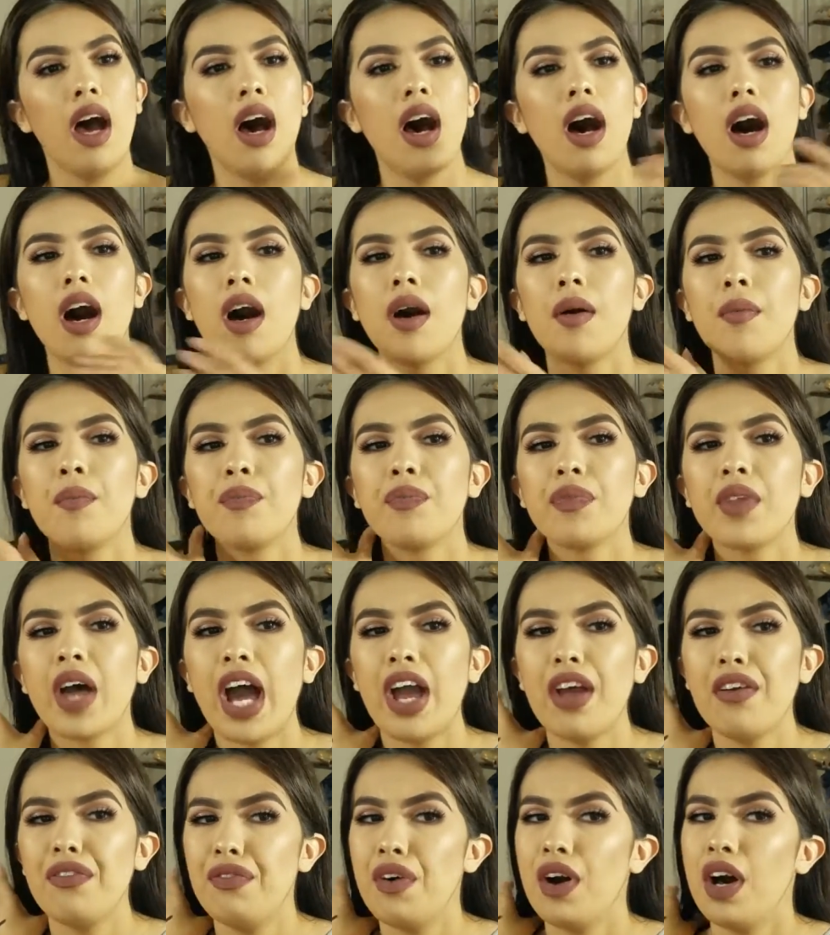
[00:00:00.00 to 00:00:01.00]

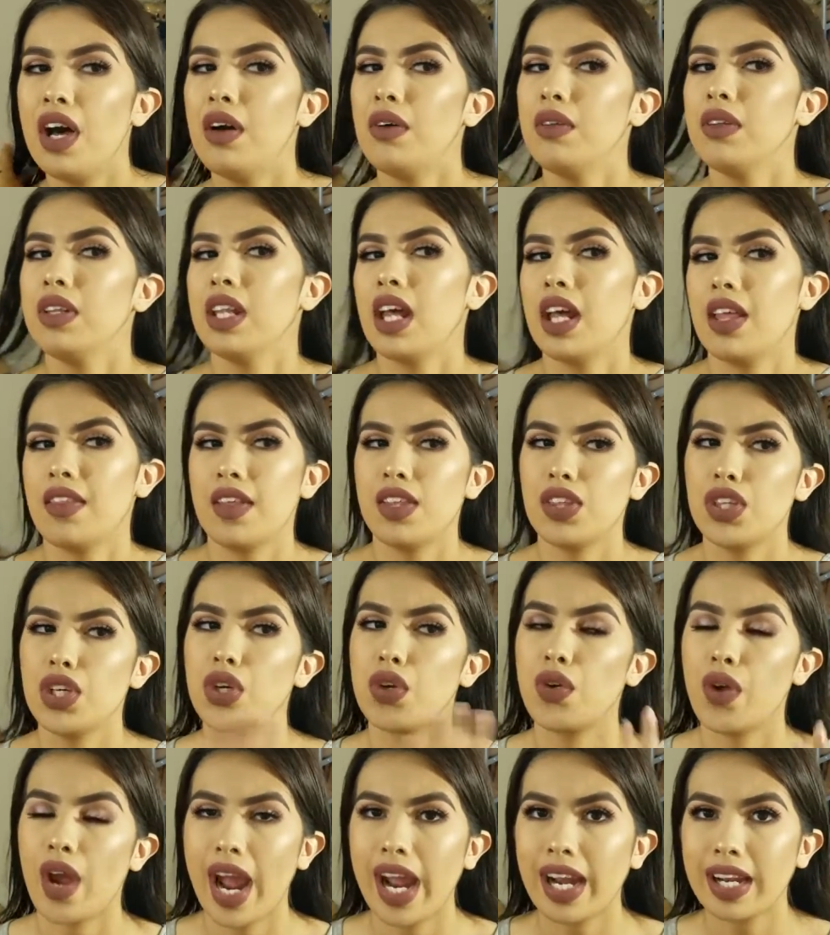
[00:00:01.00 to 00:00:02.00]
I found that the
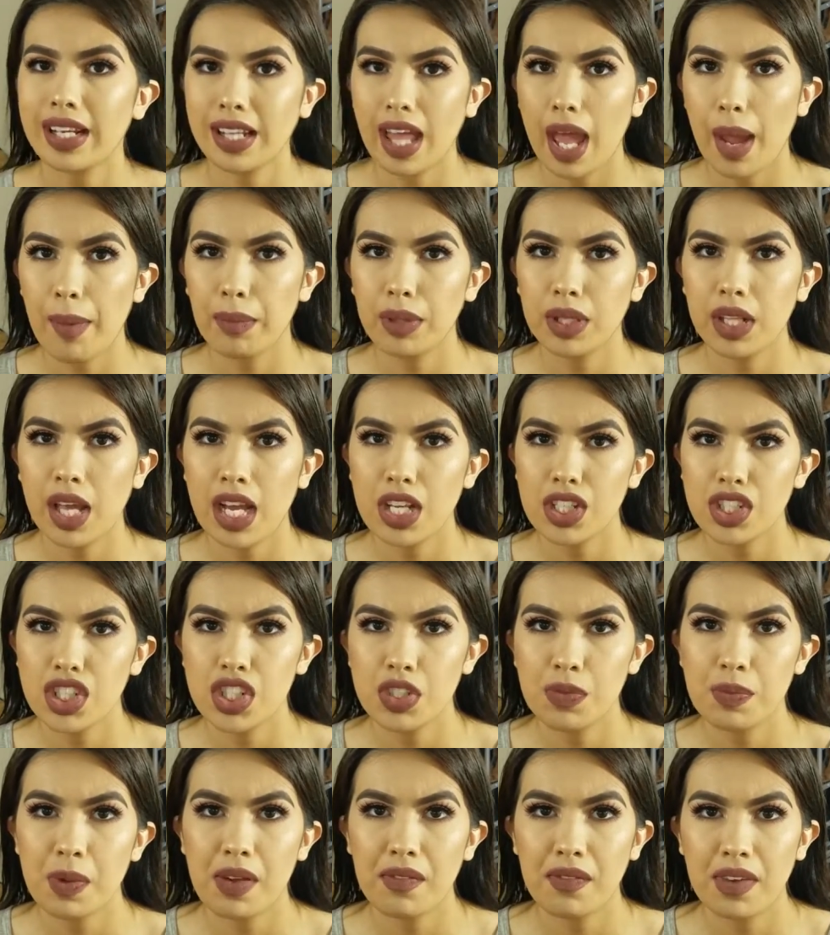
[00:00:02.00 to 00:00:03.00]
Grand Glamour
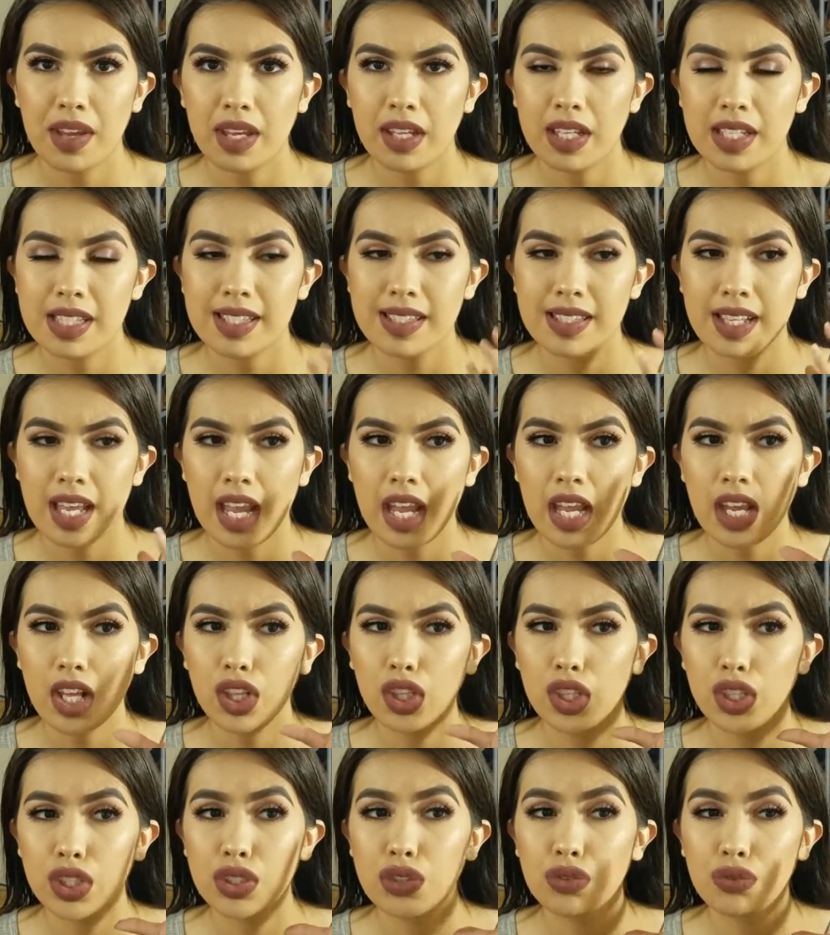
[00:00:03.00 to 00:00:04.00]
lashes by Vegas Nay
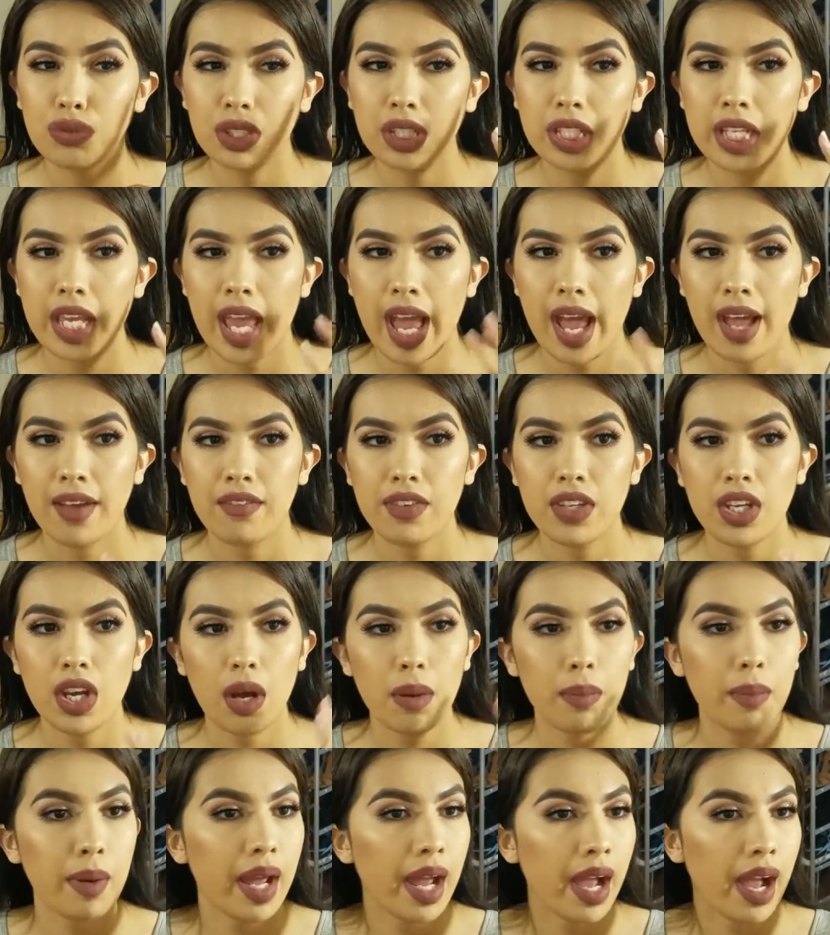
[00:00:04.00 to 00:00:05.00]
looked really heavy
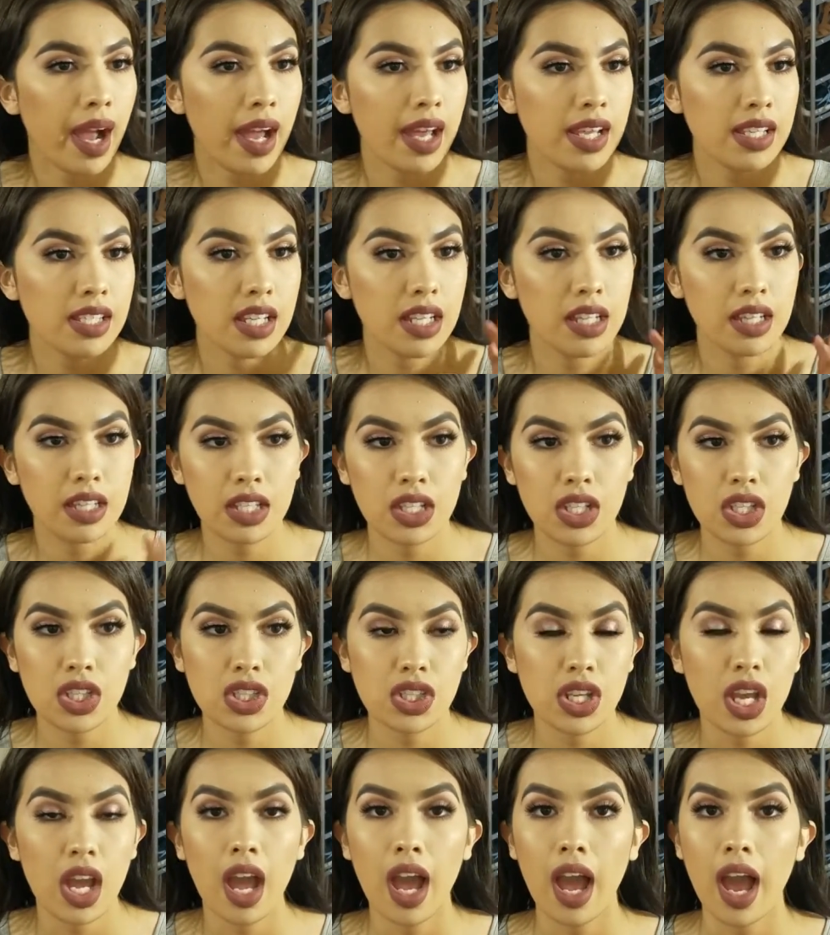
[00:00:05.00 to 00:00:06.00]
on my eyes, and
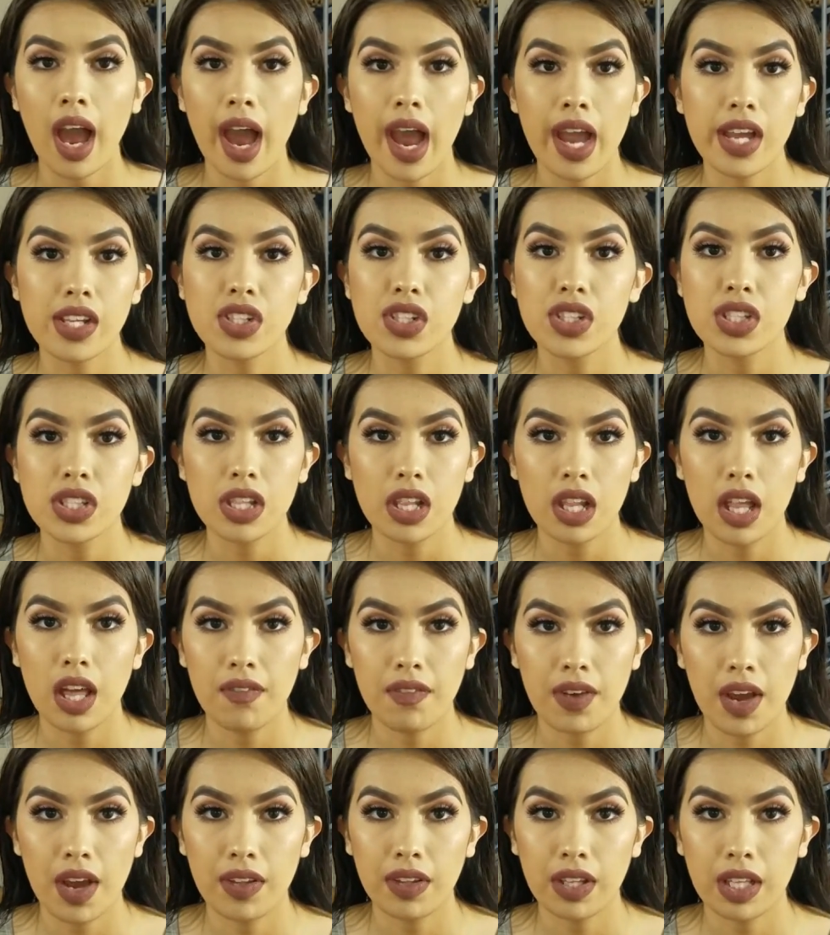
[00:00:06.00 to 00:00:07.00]
these, I just
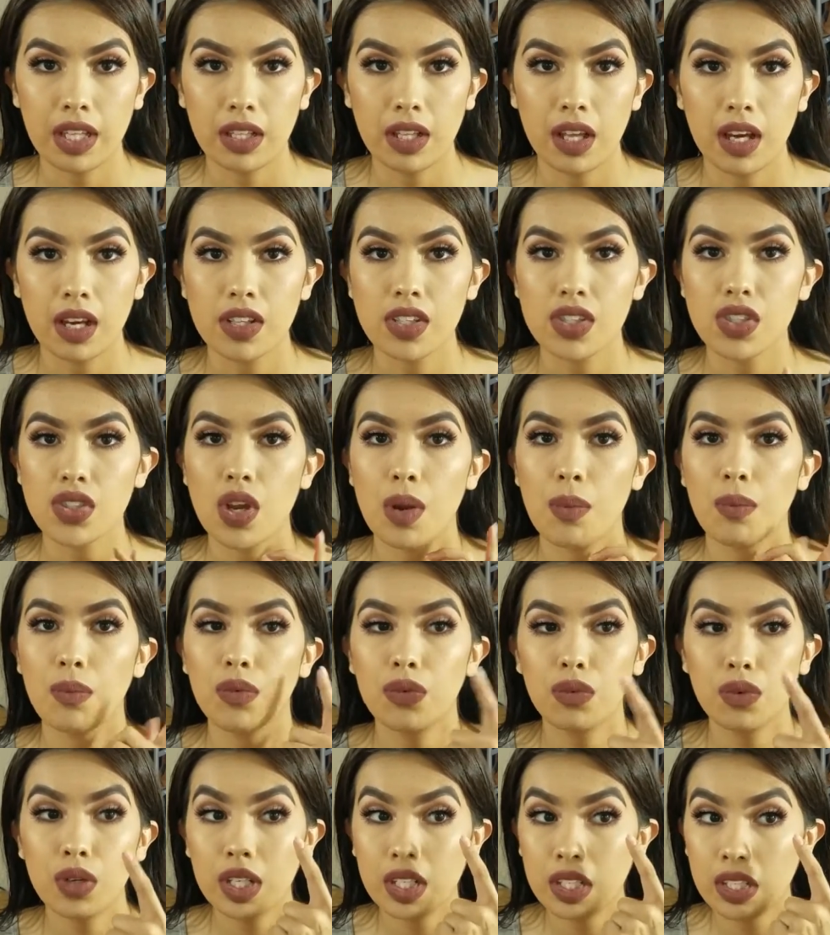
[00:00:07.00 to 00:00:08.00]
love how they look. So I'm
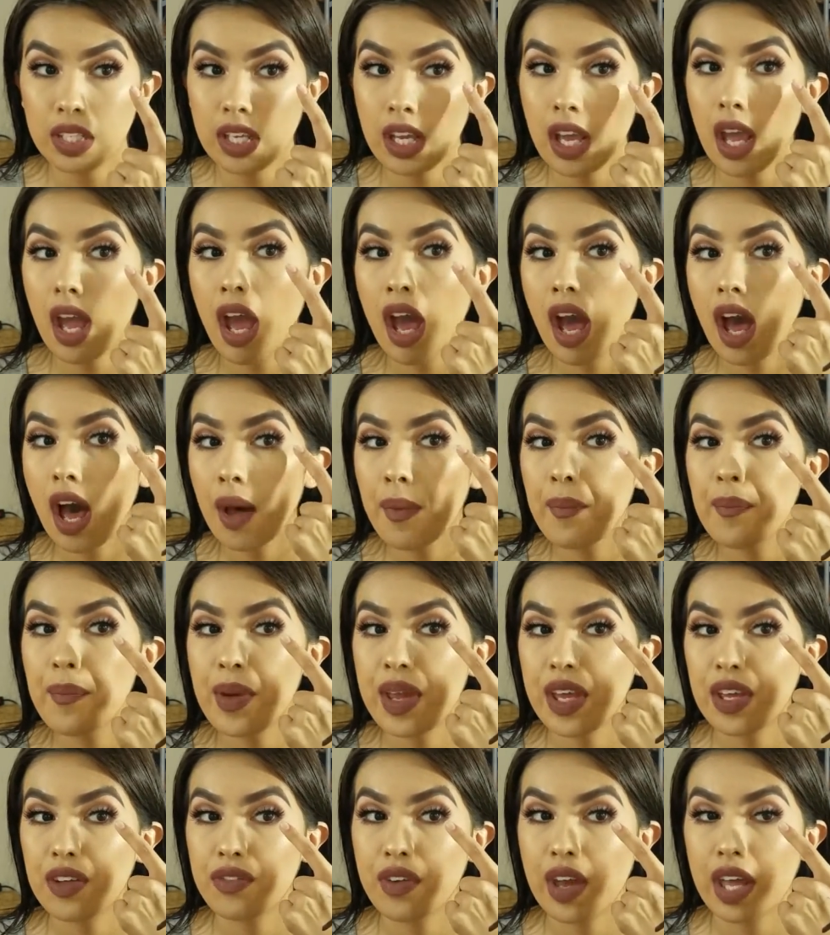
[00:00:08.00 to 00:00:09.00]
really a
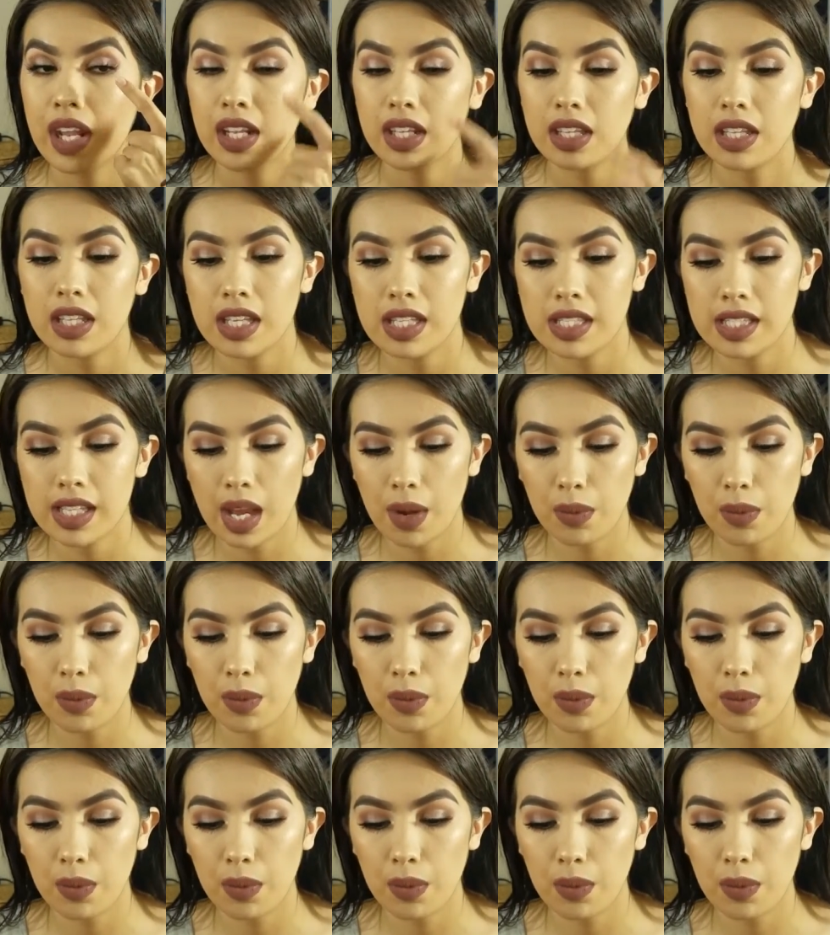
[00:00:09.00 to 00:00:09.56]
big fan of these.